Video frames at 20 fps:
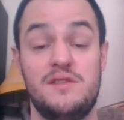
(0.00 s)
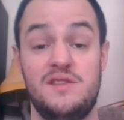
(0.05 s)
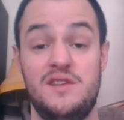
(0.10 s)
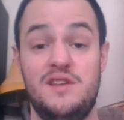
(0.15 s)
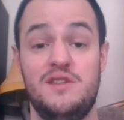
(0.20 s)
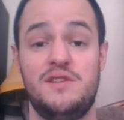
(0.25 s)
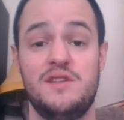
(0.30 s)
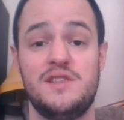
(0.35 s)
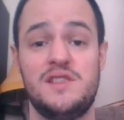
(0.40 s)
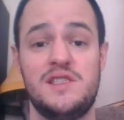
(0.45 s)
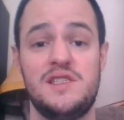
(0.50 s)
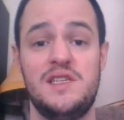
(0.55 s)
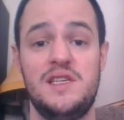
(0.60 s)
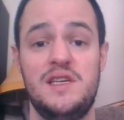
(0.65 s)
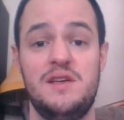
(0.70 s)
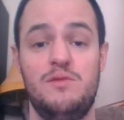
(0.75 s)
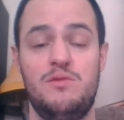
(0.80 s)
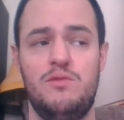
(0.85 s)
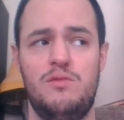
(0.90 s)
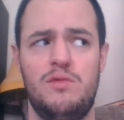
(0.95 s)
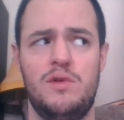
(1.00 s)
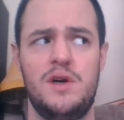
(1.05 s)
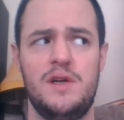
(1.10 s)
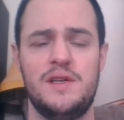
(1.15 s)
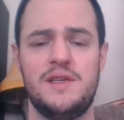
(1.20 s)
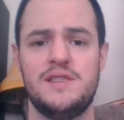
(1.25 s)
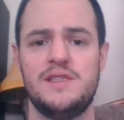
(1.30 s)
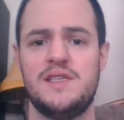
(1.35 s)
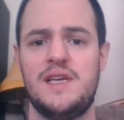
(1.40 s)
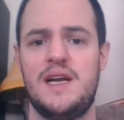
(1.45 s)
that you could see what
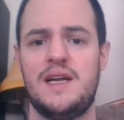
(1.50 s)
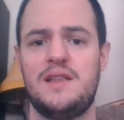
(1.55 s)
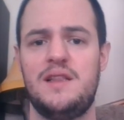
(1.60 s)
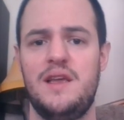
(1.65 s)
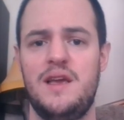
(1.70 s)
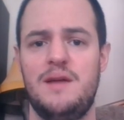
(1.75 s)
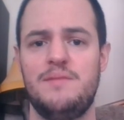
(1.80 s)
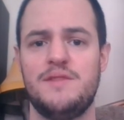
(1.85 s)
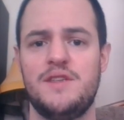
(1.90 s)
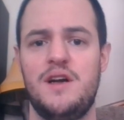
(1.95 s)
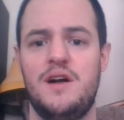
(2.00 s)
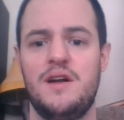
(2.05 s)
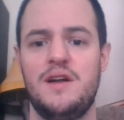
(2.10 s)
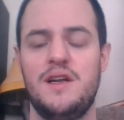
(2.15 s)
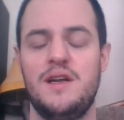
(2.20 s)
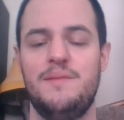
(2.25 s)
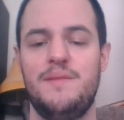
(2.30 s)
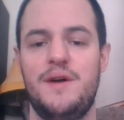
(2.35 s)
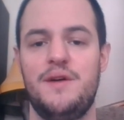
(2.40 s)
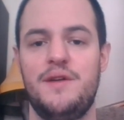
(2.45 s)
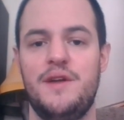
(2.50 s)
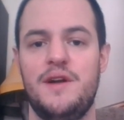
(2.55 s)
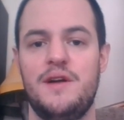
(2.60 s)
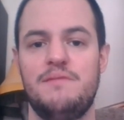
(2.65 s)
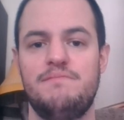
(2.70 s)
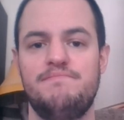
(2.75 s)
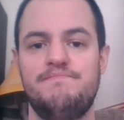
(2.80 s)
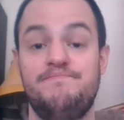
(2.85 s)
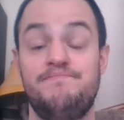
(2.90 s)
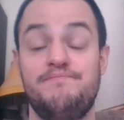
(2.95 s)
exactly I'm talking about here.
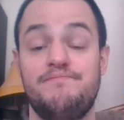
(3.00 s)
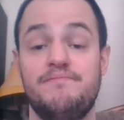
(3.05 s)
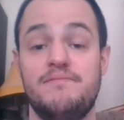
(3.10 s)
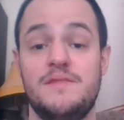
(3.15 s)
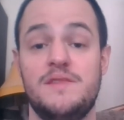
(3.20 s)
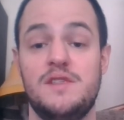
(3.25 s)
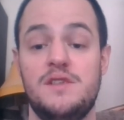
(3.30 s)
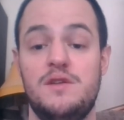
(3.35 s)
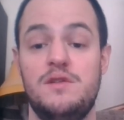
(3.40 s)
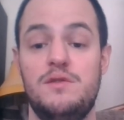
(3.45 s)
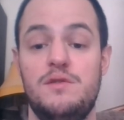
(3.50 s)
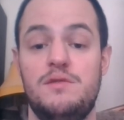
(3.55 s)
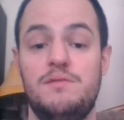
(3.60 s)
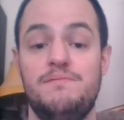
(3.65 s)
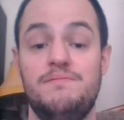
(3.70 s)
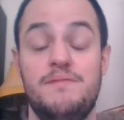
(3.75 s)
So,